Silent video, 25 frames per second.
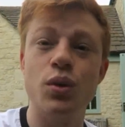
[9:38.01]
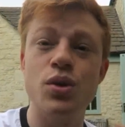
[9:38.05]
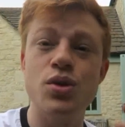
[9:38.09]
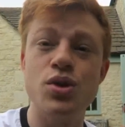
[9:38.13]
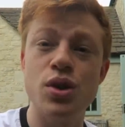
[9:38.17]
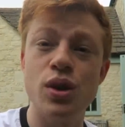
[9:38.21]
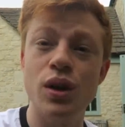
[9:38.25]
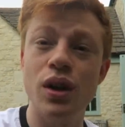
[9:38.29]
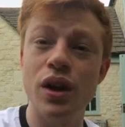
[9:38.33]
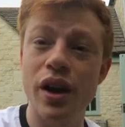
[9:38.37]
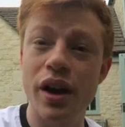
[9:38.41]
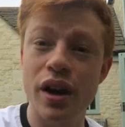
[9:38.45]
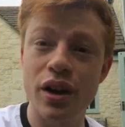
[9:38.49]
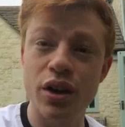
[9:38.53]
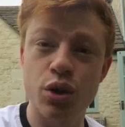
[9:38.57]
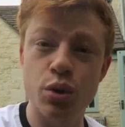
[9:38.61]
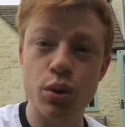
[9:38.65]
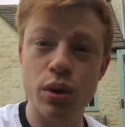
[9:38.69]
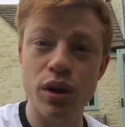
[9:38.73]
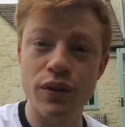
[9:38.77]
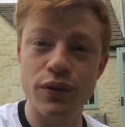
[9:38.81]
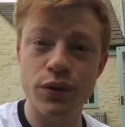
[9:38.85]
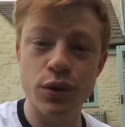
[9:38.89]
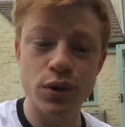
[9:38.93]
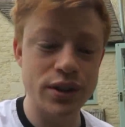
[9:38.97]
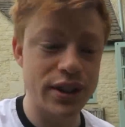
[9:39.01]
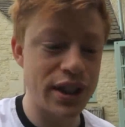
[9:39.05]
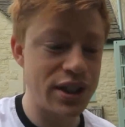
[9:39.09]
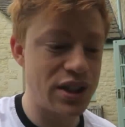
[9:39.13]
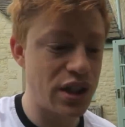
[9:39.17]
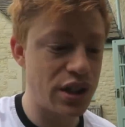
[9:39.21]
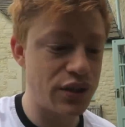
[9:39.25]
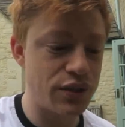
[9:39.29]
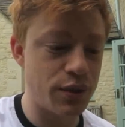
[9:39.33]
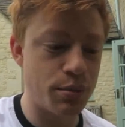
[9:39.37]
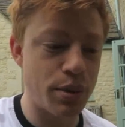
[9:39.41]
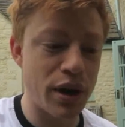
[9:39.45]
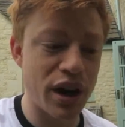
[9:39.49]
Once you learn 3 or 4
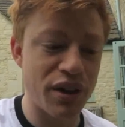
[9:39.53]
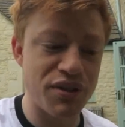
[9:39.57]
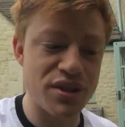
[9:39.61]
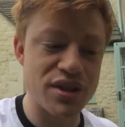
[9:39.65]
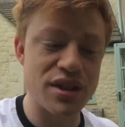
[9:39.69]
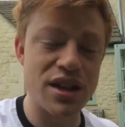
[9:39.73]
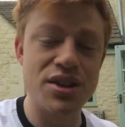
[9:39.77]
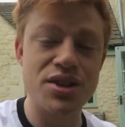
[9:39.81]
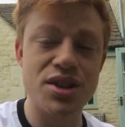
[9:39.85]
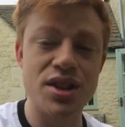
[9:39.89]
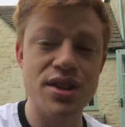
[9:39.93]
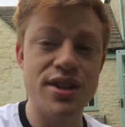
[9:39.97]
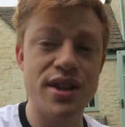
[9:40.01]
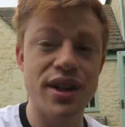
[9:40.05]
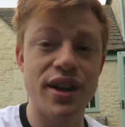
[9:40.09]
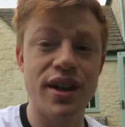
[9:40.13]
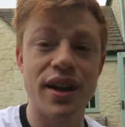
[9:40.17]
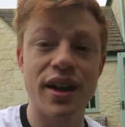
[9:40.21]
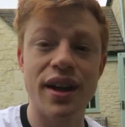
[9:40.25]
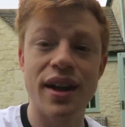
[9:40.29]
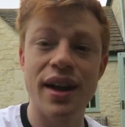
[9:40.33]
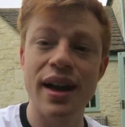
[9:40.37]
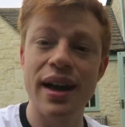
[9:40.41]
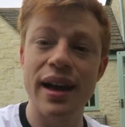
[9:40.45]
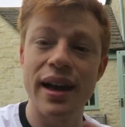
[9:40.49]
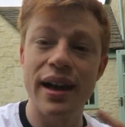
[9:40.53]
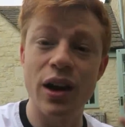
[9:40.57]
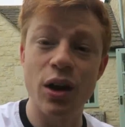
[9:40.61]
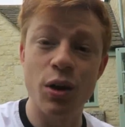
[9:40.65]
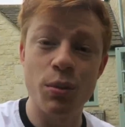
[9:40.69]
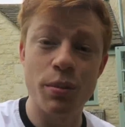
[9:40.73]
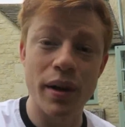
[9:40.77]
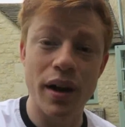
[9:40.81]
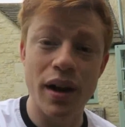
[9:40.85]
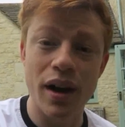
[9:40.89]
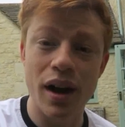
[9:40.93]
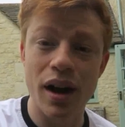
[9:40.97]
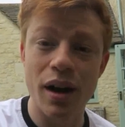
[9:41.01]
dishes for breakfast, lunch and dinner, it will
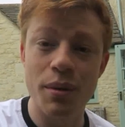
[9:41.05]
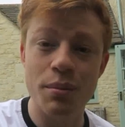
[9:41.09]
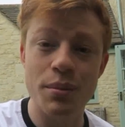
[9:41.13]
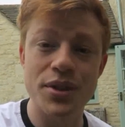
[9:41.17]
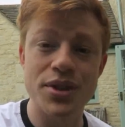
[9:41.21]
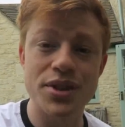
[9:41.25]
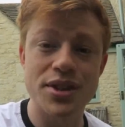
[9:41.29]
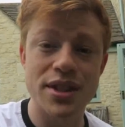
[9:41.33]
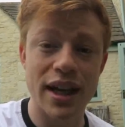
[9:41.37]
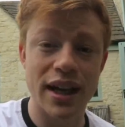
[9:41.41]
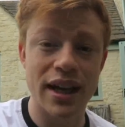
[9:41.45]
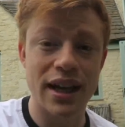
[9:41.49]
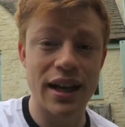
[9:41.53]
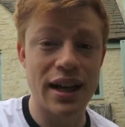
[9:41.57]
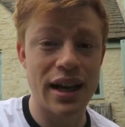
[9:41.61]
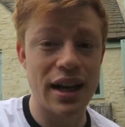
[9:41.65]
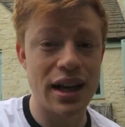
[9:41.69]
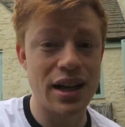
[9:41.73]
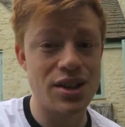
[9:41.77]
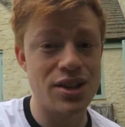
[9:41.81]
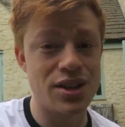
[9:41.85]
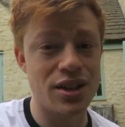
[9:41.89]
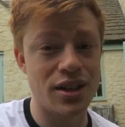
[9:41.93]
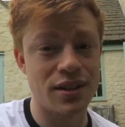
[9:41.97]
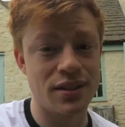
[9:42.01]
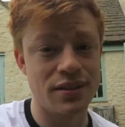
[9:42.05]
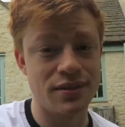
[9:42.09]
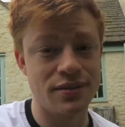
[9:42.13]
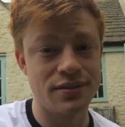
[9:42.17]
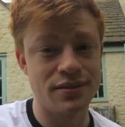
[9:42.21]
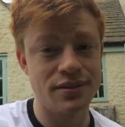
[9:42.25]
become second nature.